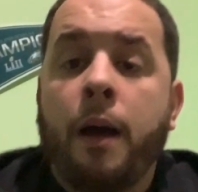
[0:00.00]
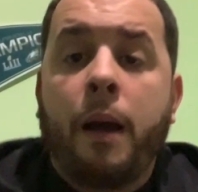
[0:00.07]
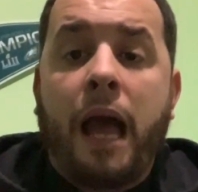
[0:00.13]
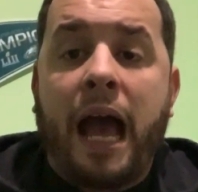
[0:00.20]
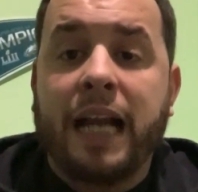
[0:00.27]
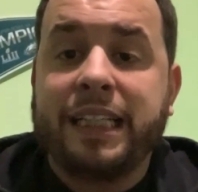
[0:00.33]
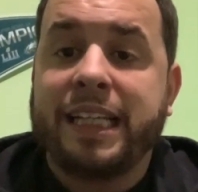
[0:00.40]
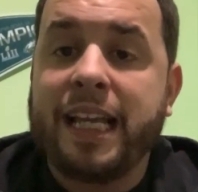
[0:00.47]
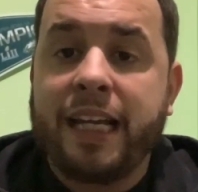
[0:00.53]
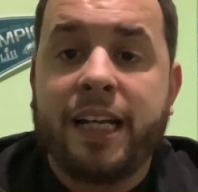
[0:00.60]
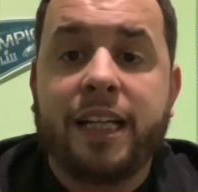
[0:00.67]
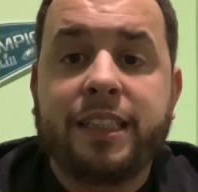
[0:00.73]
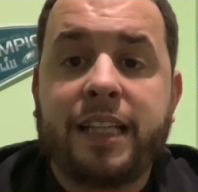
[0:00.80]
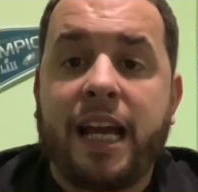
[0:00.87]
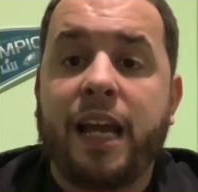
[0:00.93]
At the end of
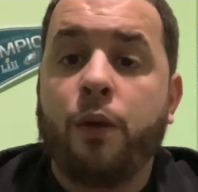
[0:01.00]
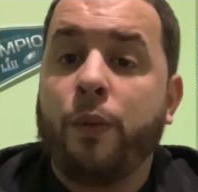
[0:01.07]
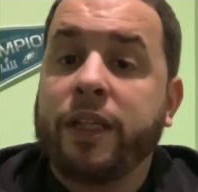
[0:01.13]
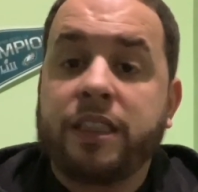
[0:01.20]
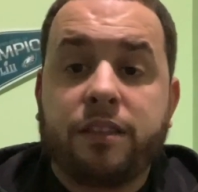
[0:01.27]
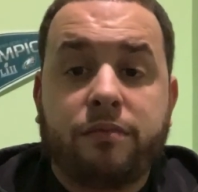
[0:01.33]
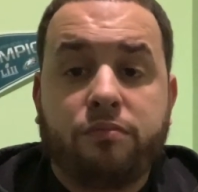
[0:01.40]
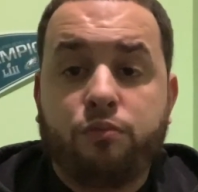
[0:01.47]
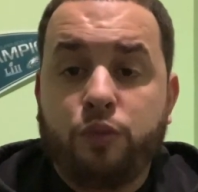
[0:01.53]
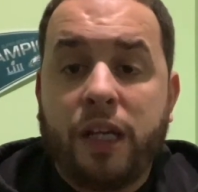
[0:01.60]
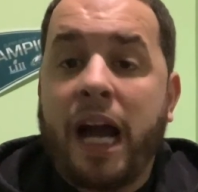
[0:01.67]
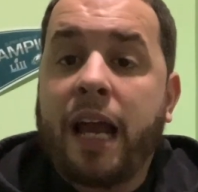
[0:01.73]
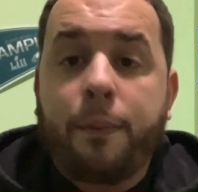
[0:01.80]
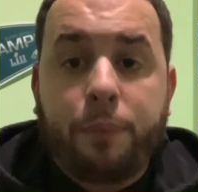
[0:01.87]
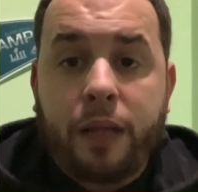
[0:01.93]
the day, we
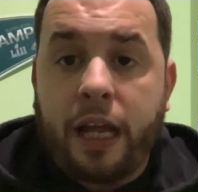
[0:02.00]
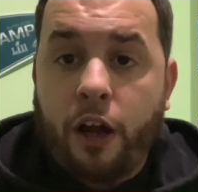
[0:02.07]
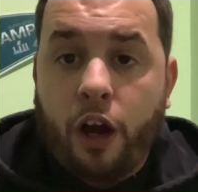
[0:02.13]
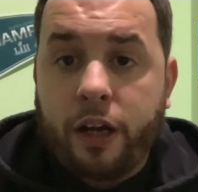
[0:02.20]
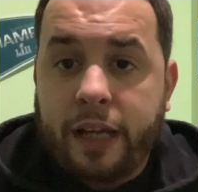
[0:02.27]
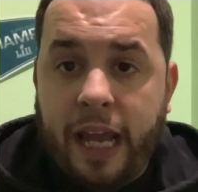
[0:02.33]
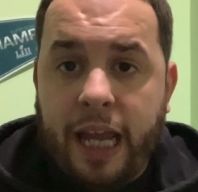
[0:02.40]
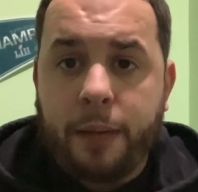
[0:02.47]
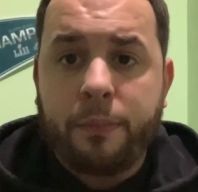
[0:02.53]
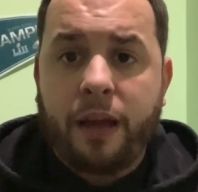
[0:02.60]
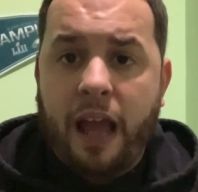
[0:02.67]
got to play our game